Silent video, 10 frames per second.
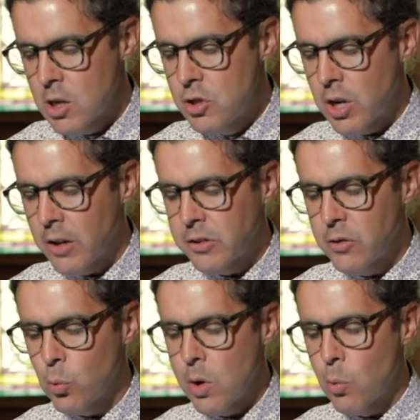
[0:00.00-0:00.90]
Just
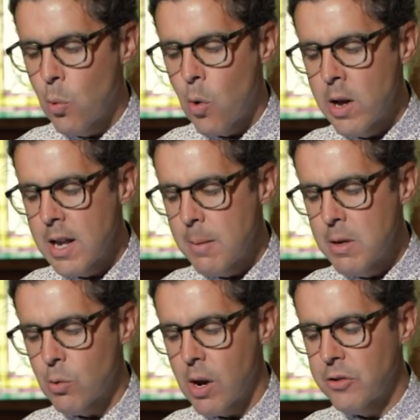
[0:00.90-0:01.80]
as we will one day
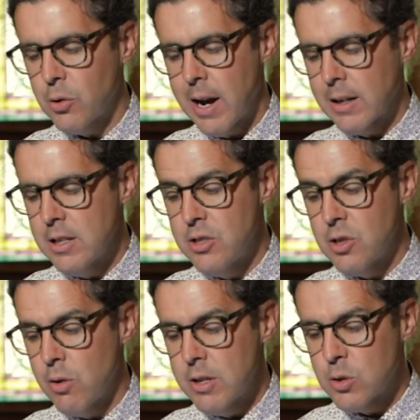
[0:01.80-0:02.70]
be resurrected,
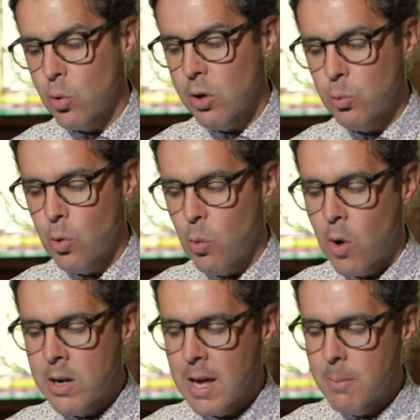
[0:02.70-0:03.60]
so this world will
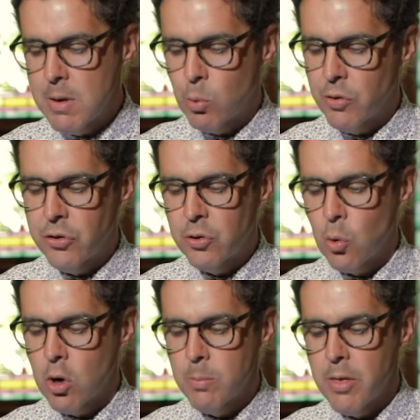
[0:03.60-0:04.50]
one day be
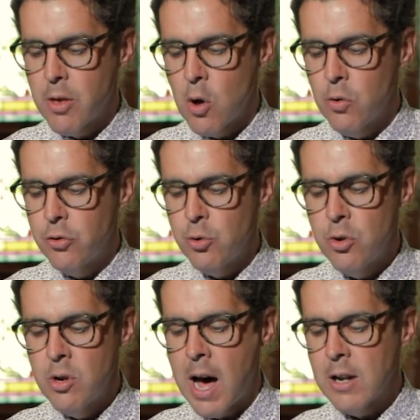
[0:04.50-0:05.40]
restored, but those who
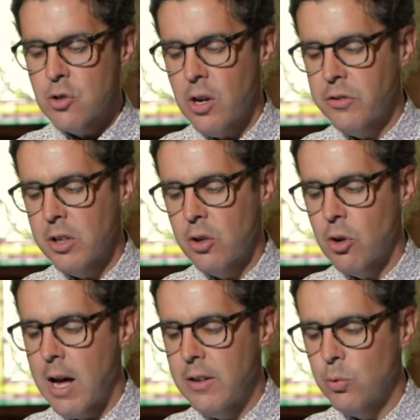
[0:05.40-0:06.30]
do not trust in
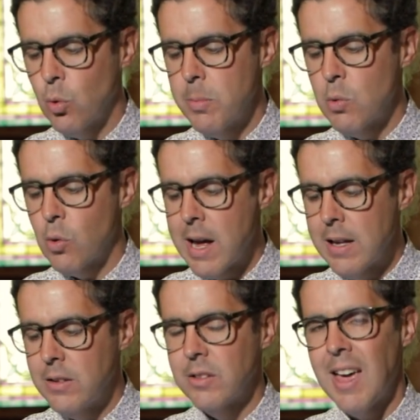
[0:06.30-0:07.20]
Christ will be
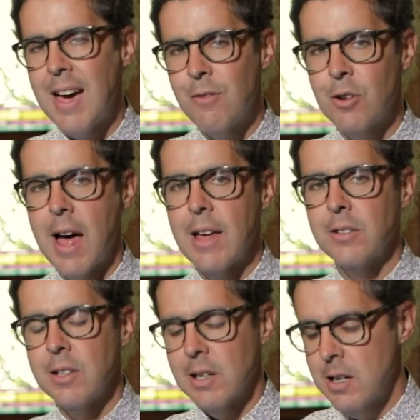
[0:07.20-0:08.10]
raised to
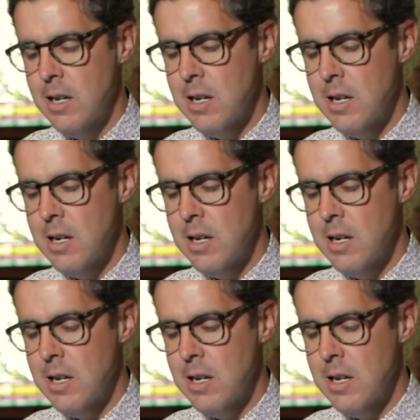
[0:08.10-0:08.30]
everlasting